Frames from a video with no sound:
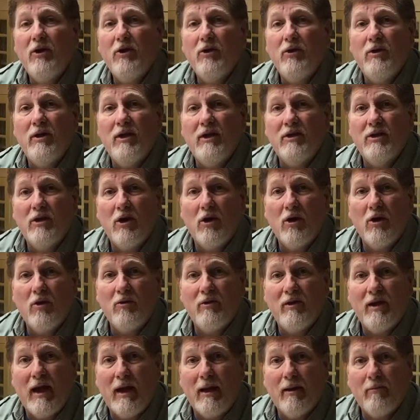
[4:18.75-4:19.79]
You need to
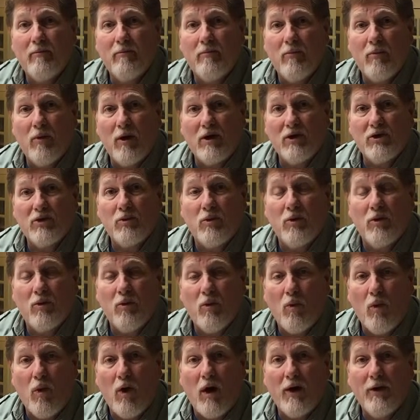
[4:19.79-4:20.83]
load that brush with
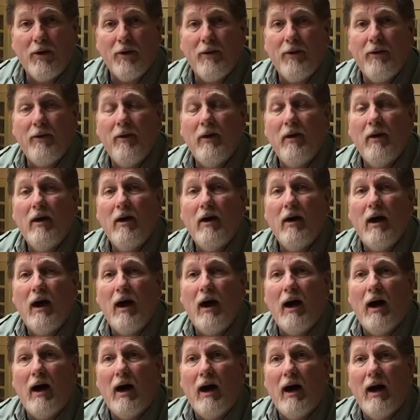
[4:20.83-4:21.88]
water
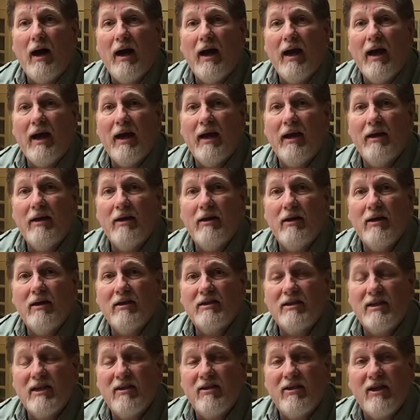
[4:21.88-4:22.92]
uh, and
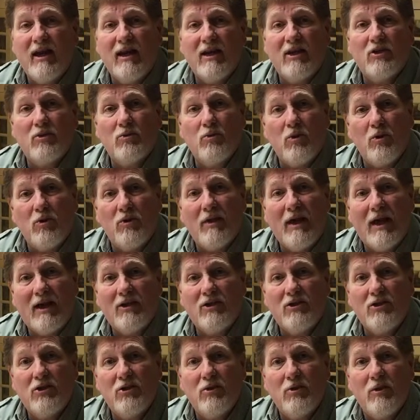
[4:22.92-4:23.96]
synthetics will
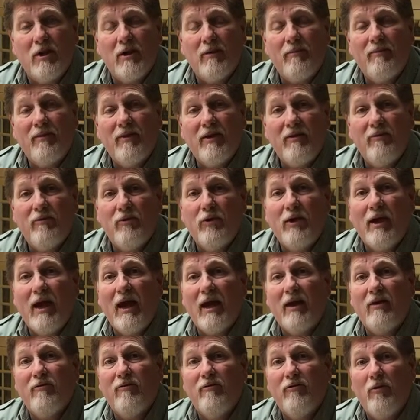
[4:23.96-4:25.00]
not do it. If you
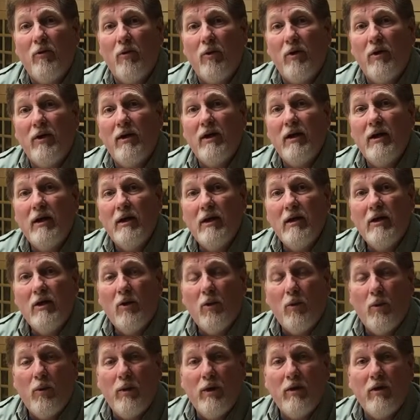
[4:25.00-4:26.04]
can't afford
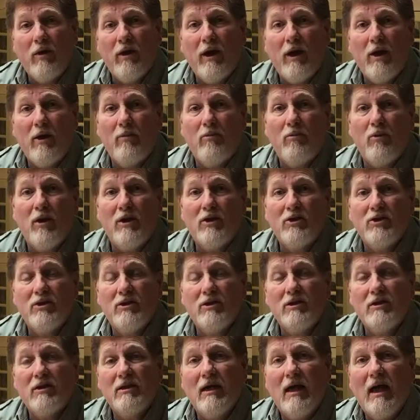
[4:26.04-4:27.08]
real hair
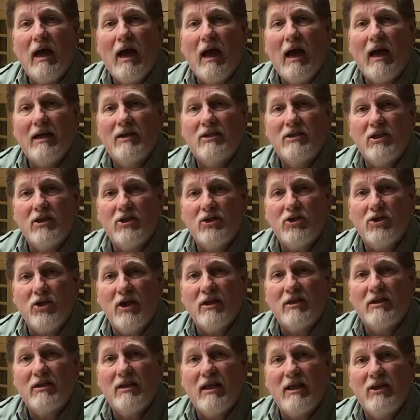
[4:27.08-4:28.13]
brushes, I
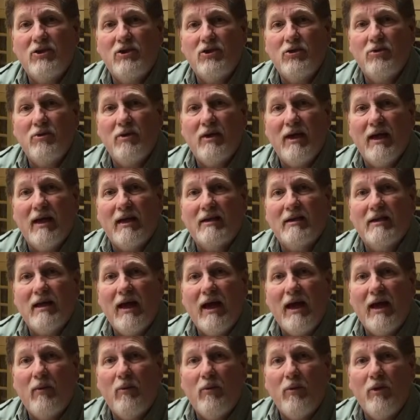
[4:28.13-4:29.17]
suggest that you get
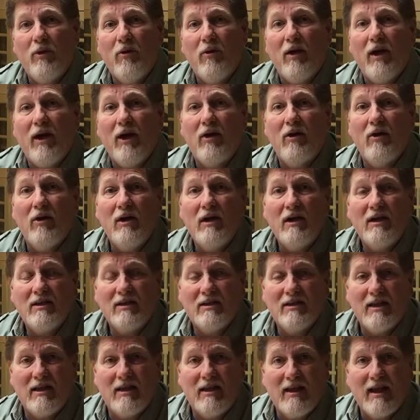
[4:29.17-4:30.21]
a real hair
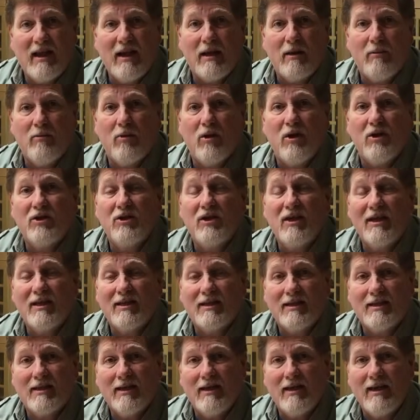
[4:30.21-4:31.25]
synthetic brush.
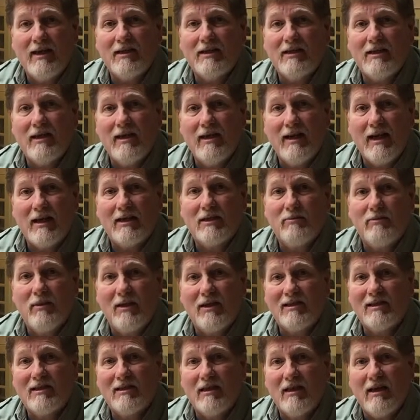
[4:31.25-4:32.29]
It's the next, next
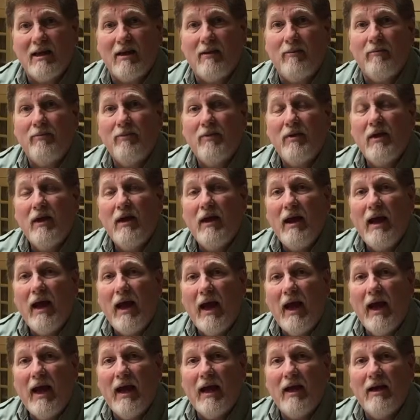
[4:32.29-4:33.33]
best thing.
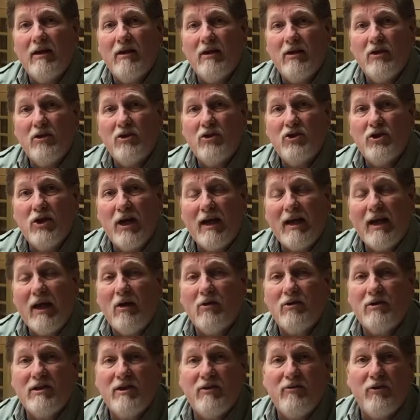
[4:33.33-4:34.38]
And check
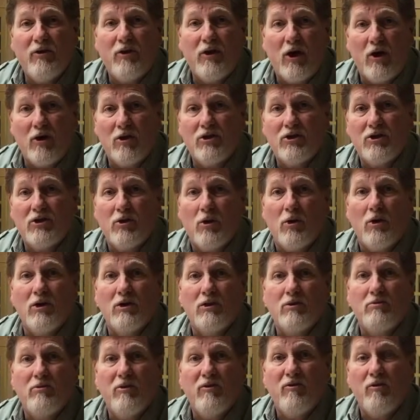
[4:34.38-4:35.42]
out different art
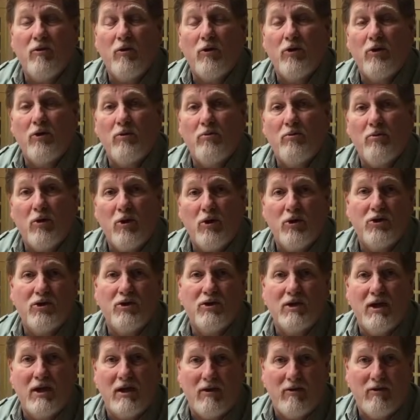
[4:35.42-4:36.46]
stores before you
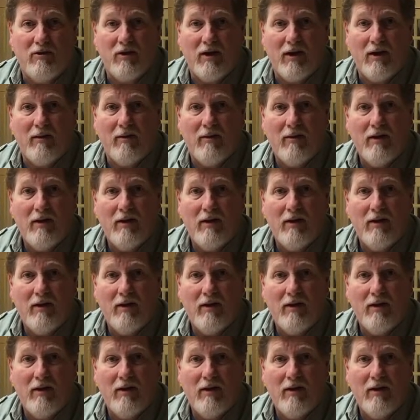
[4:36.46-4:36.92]
purchase anything.